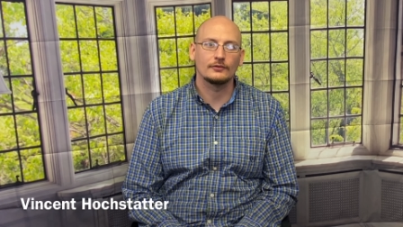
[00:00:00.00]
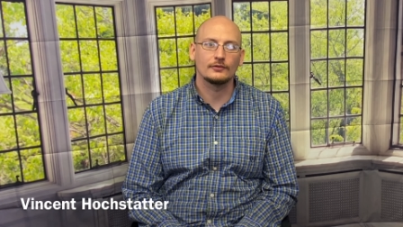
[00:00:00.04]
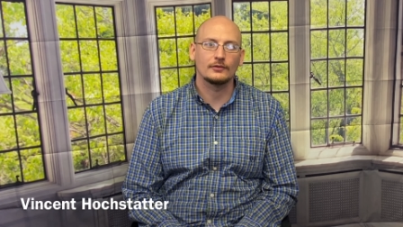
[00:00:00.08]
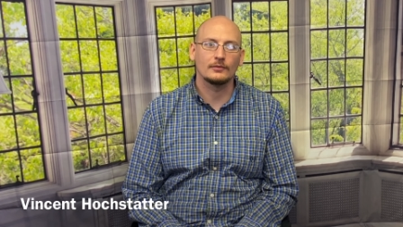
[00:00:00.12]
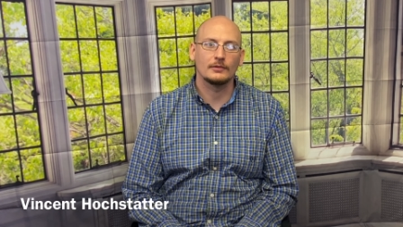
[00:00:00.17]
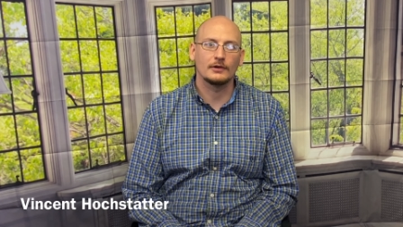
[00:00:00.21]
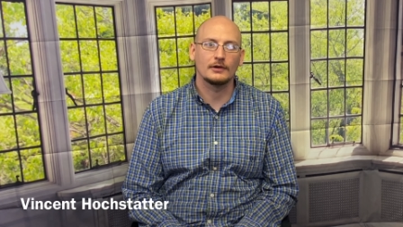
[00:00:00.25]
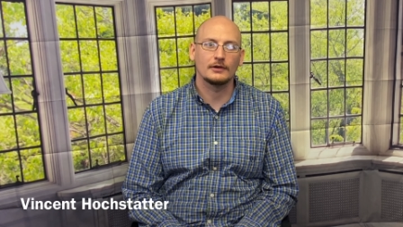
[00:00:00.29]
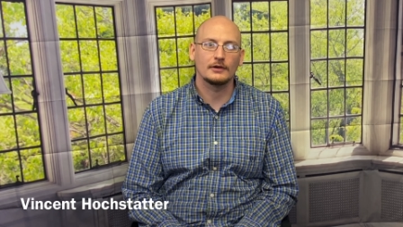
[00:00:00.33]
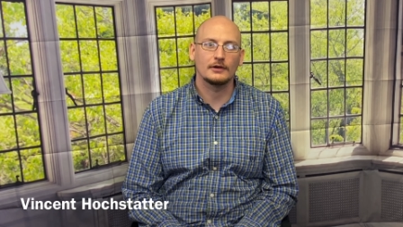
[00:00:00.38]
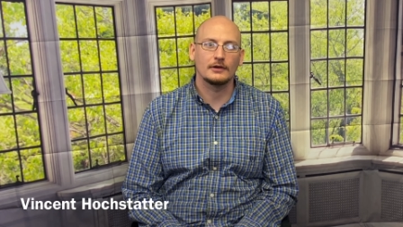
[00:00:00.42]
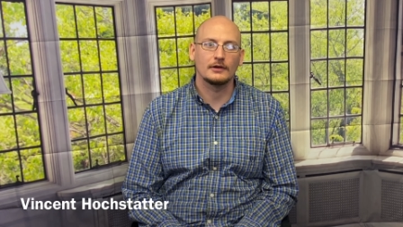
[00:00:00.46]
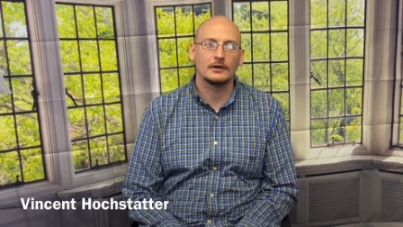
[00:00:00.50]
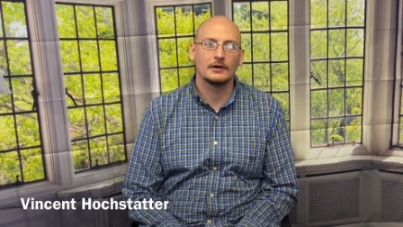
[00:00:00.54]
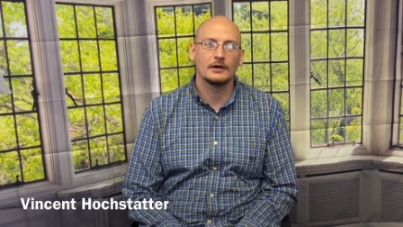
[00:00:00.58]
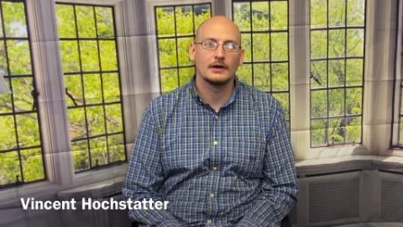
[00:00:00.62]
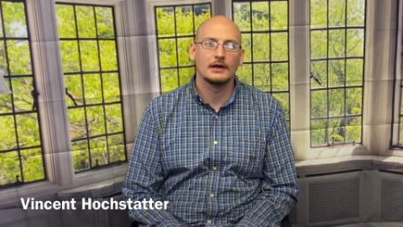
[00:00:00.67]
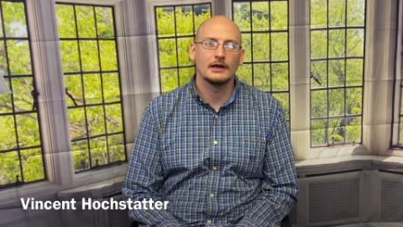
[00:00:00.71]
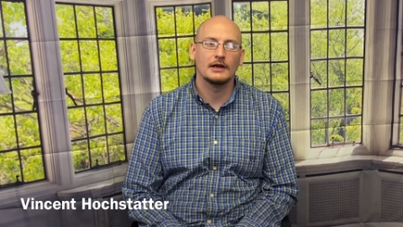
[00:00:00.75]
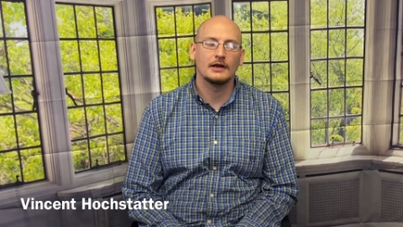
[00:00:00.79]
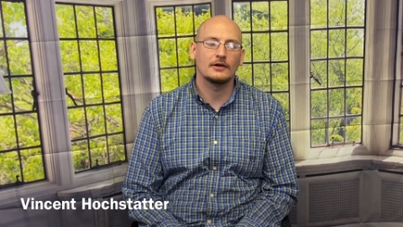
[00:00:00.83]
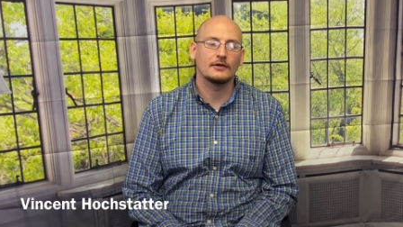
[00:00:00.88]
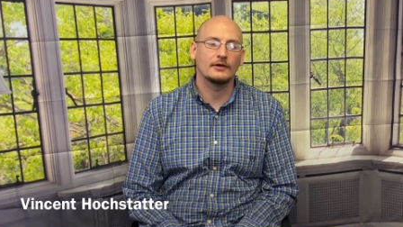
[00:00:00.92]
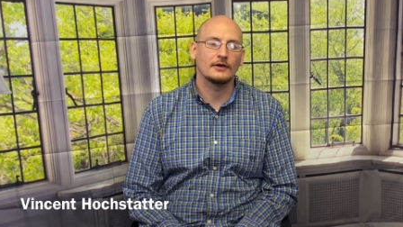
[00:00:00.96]
worker
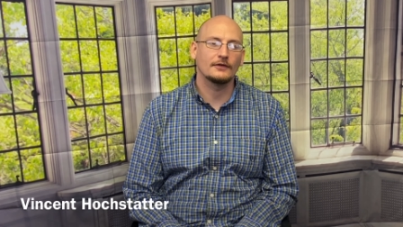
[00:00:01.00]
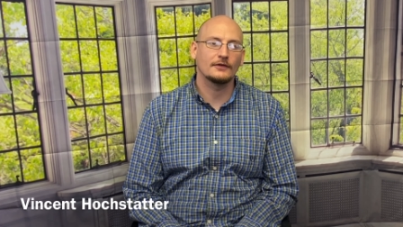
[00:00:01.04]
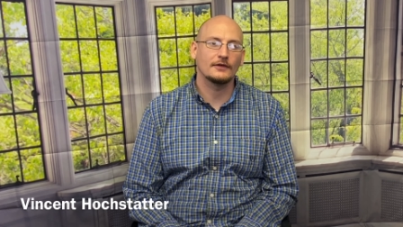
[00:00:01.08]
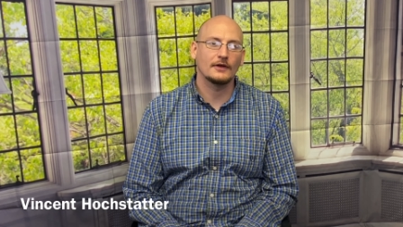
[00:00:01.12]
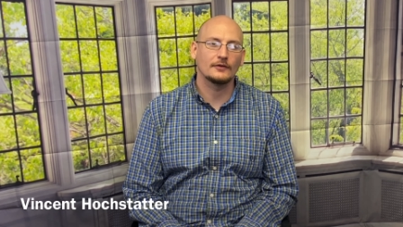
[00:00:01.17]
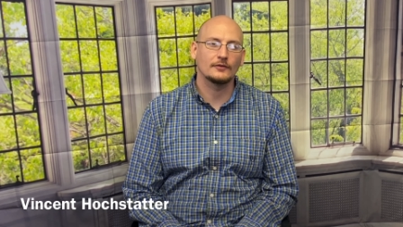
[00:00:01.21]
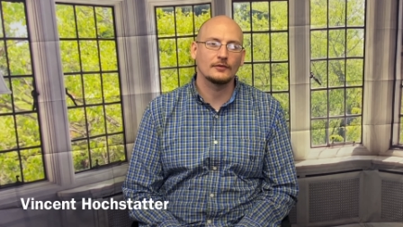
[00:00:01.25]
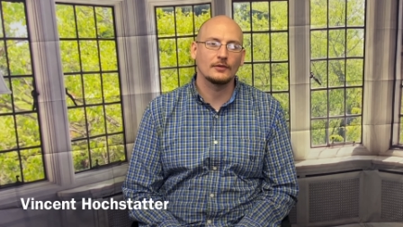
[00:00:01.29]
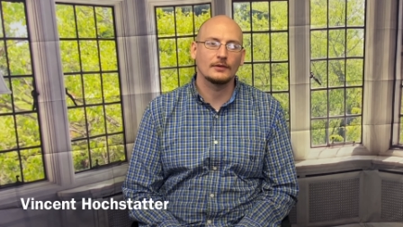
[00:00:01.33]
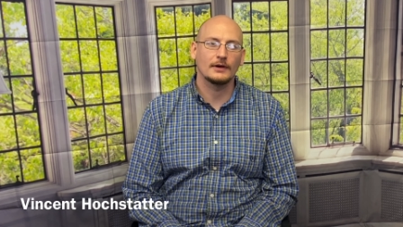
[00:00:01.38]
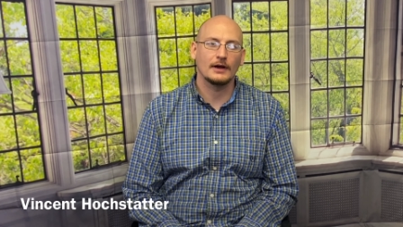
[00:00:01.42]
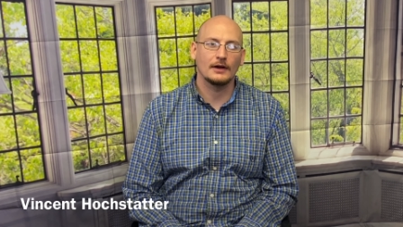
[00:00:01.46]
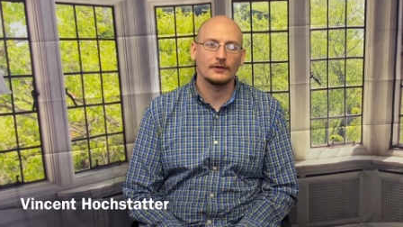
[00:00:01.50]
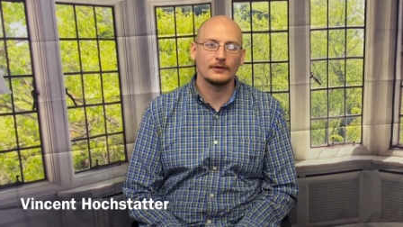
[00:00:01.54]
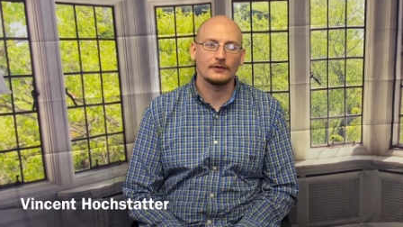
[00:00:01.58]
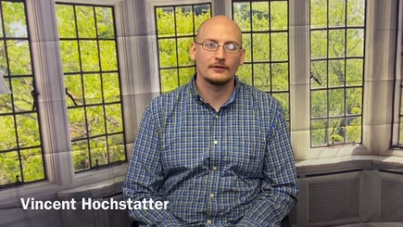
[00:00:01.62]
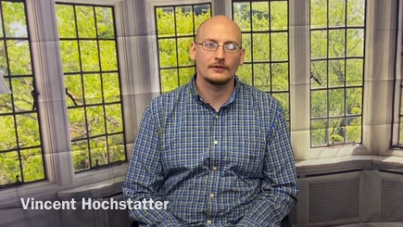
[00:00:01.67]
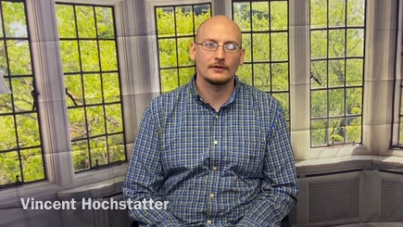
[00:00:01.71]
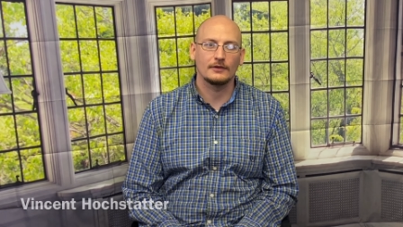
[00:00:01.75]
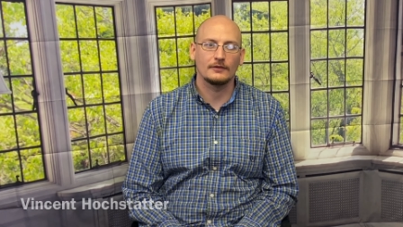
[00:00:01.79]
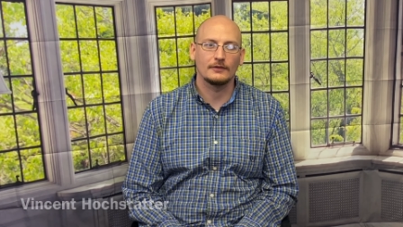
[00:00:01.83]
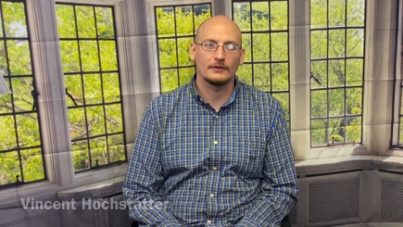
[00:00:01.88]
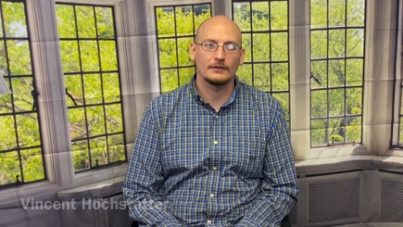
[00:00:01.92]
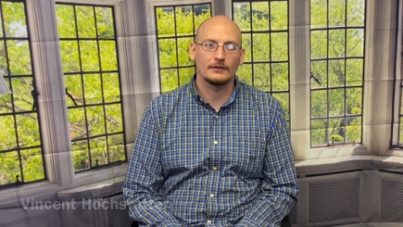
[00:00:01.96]
here at Central County
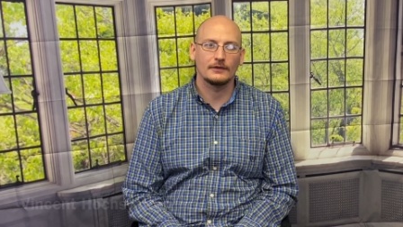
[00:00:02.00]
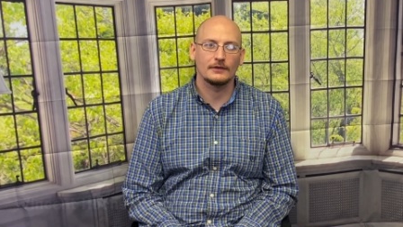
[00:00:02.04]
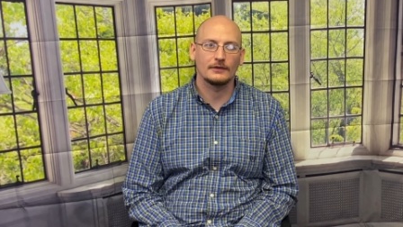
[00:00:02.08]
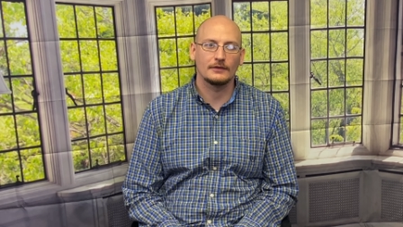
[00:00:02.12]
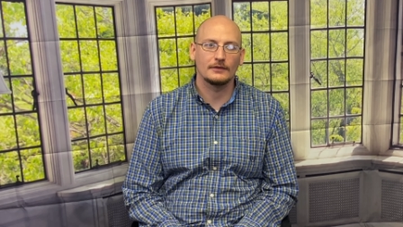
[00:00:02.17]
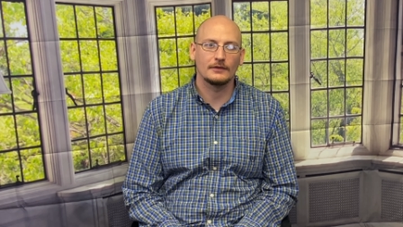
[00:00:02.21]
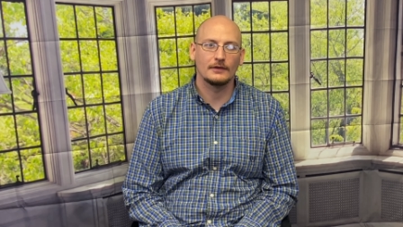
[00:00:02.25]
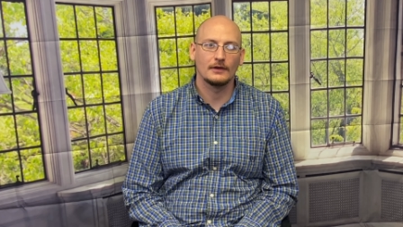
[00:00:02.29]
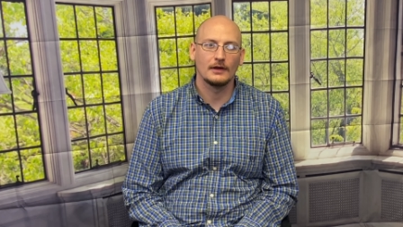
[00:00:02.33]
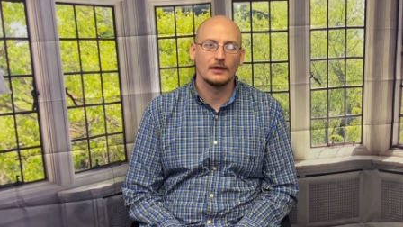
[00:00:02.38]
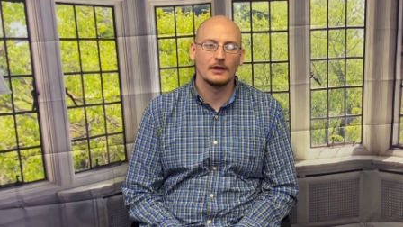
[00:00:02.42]
Services.